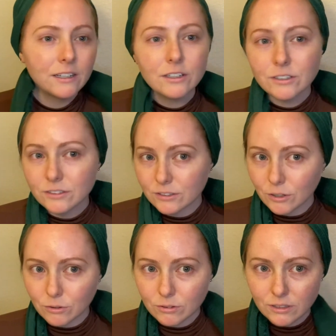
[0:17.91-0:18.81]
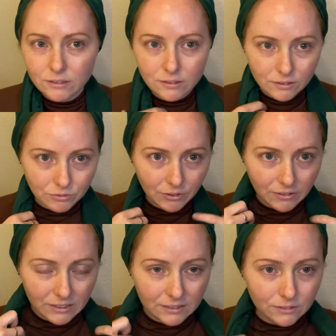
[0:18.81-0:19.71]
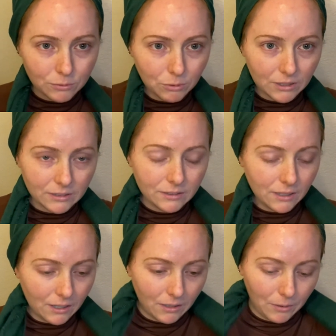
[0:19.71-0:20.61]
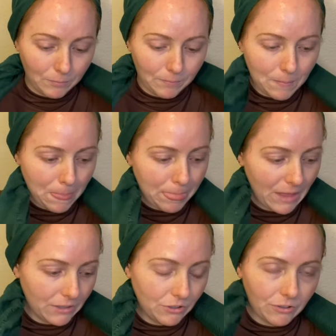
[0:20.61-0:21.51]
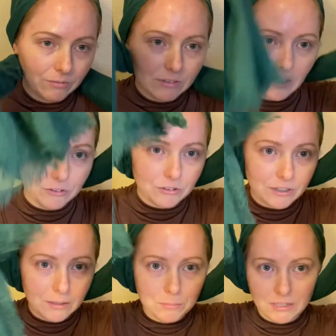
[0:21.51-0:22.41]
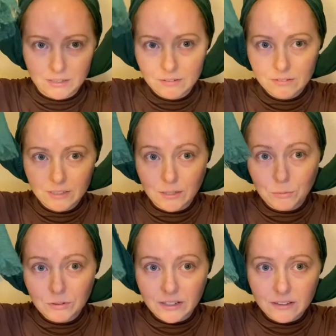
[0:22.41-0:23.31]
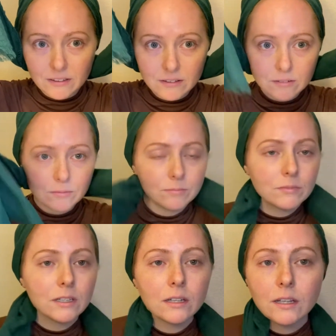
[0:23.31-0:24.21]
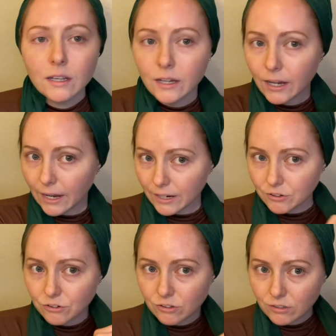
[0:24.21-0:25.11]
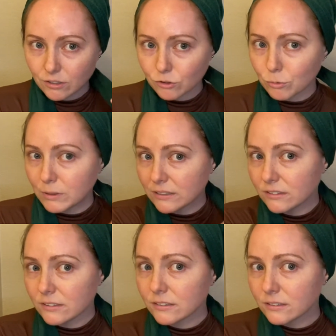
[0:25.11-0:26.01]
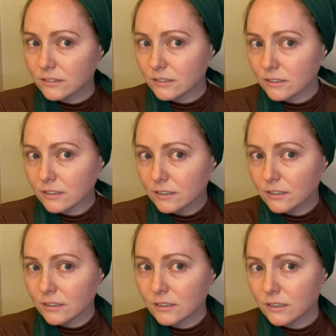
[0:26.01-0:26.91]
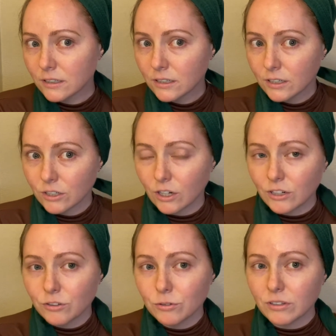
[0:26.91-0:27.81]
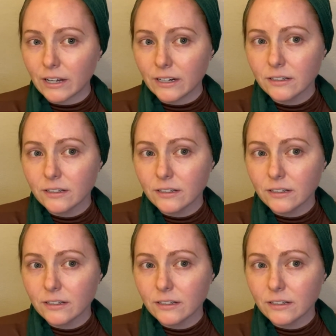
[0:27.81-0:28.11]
So this is a fairly easy one. Your tails are going to be equal length and you're just going to twist, not too tight.